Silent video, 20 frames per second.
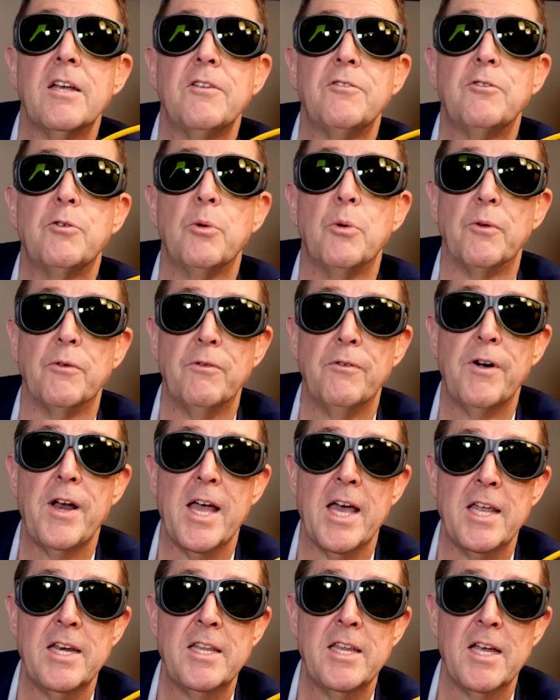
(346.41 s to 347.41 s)
to a
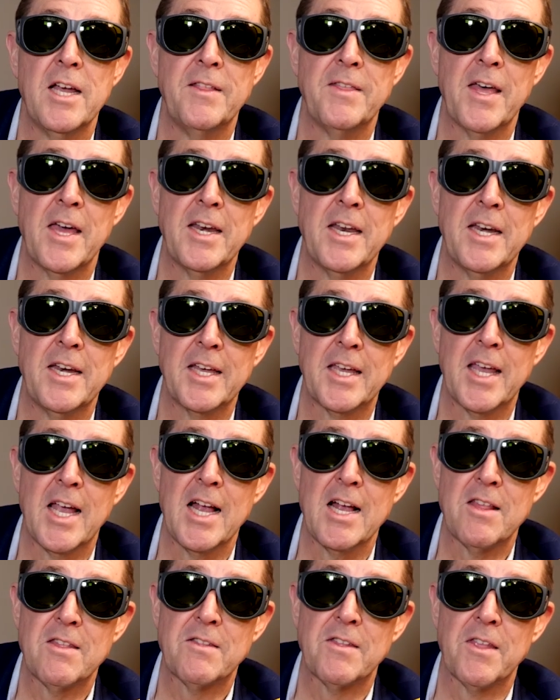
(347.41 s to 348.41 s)
red, and that
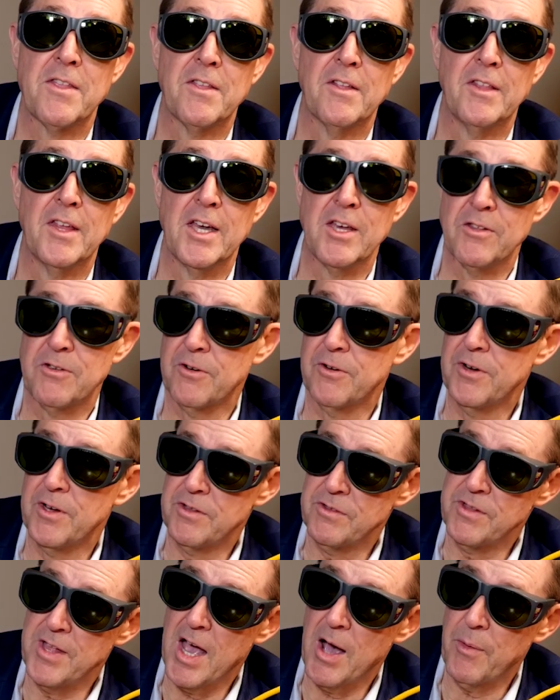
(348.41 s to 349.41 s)
indicates that the laser
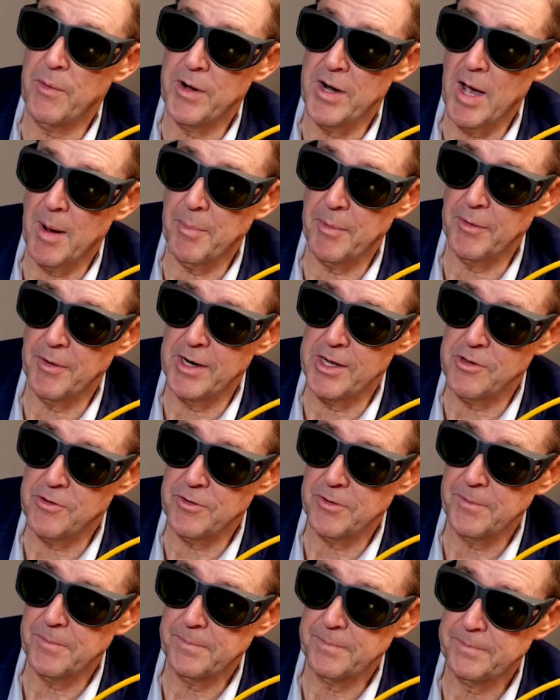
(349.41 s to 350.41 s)
is now in
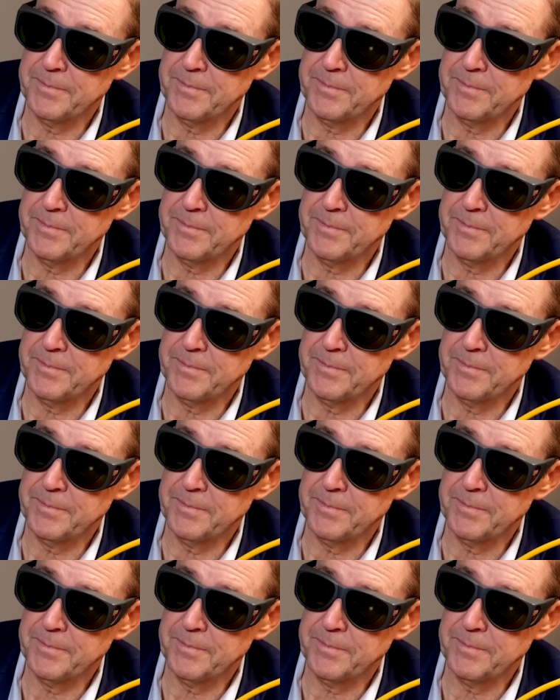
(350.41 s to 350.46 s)
operation.